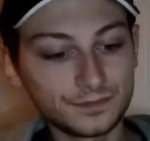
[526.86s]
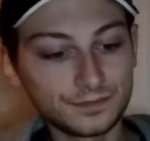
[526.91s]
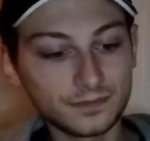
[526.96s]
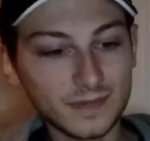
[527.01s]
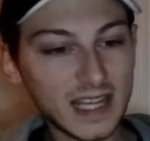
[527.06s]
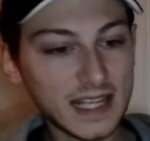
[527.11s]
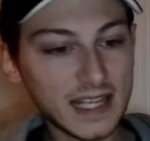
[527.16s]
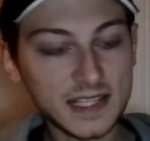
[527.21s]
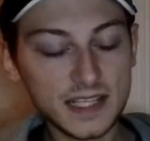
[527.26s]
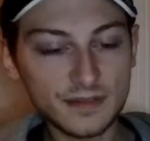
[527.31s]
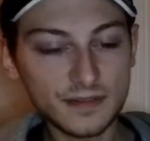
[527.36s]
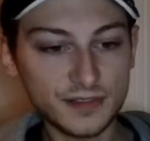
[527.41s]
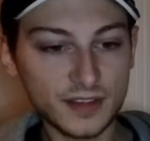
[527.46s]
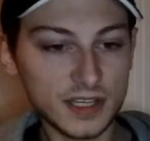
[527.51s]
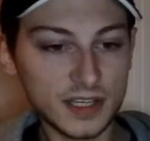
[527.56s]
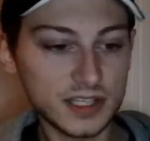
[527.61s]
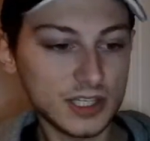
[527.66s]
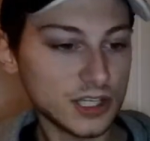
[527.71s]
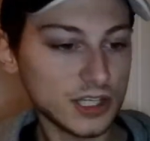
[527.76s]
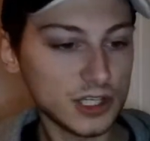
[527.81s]
That's it for
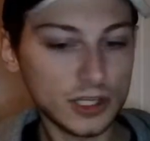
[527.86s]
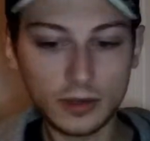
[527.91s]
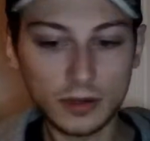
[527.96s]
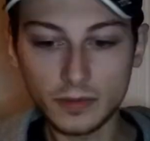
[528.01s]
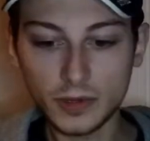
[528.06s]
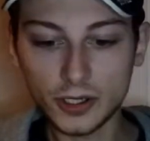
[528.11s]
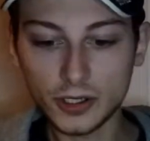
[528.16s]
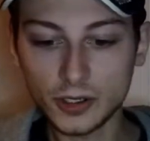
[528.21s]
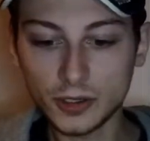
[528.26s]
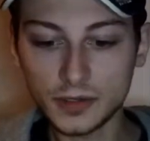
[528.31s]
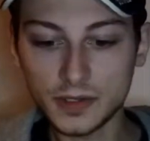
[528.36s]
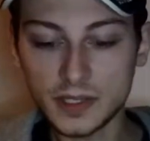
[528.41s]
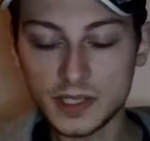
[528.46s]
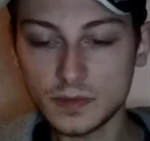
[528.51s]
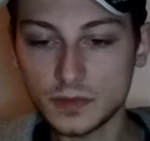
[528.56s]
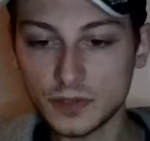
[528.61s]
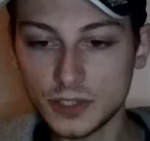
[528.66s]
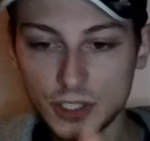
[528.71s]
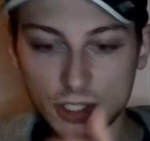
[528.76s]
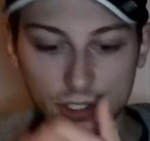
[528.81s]
this issue. I'm going to cut this
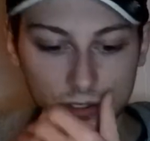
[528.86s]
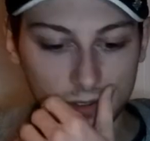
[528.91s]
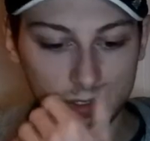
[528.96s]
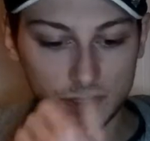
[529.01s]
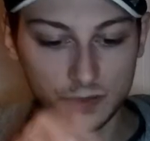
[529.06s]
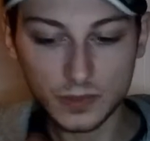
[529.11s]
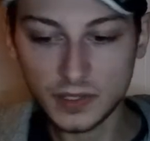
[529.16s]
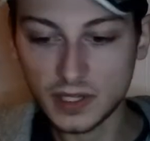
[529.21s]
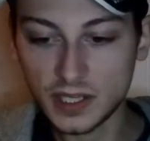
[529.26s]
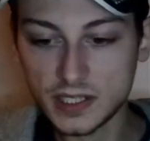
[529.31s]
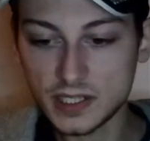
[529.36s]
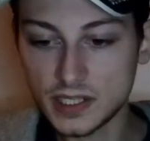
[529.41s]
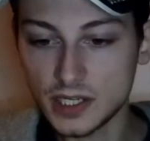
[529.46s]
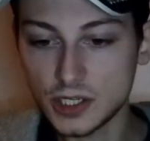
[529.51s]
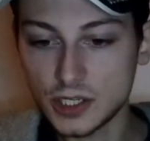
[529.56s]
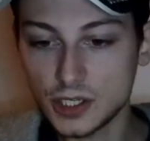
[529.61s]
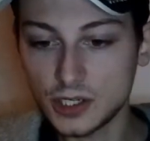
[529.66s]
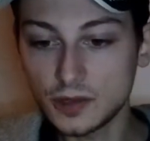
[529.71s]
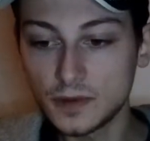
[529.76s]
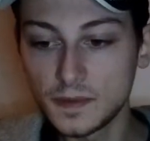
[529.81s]
one short with this
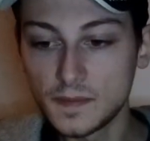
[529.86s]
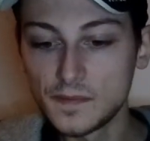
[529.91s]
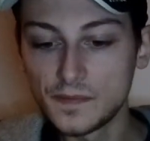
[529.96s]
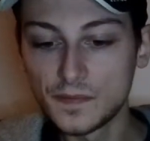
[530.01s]
issue.